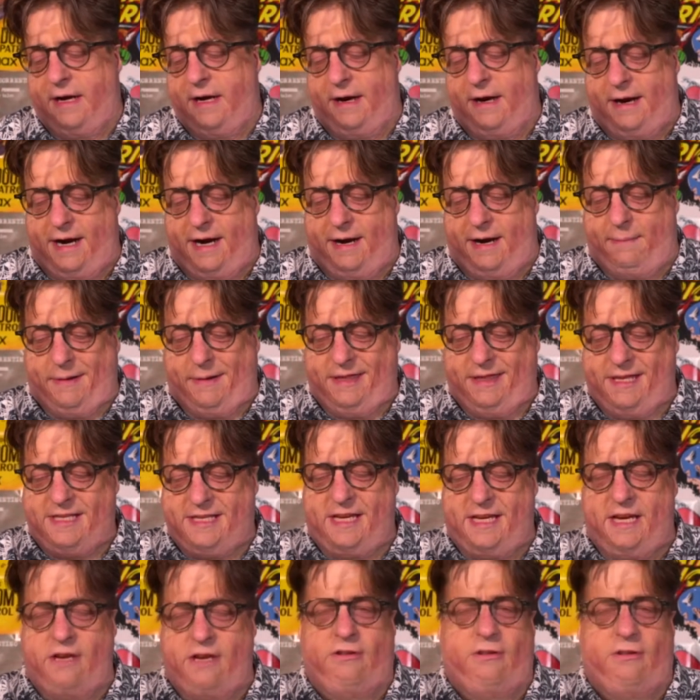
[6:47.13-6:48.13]
But
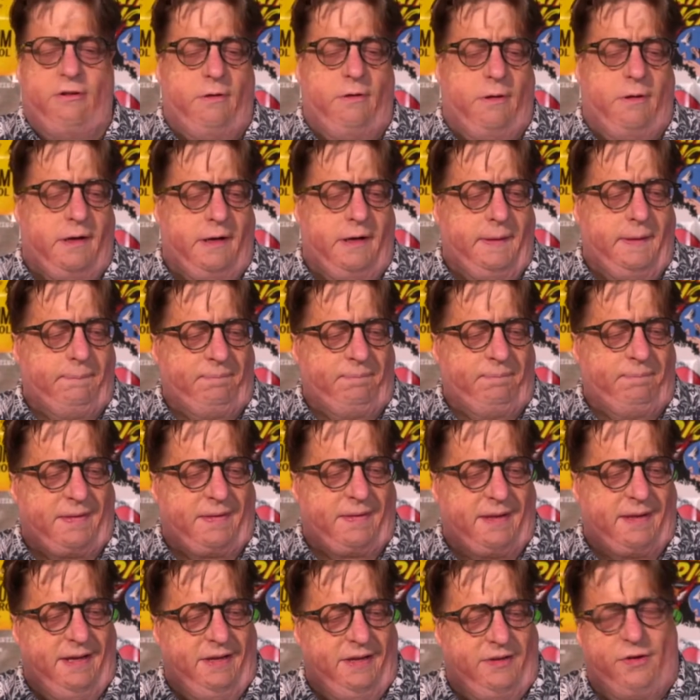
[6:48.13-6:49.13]
this issue
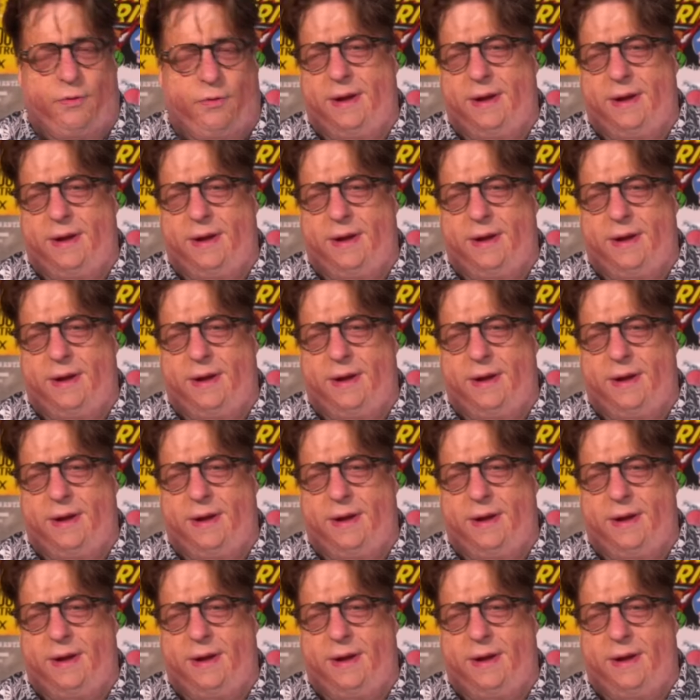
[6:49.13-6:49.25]
is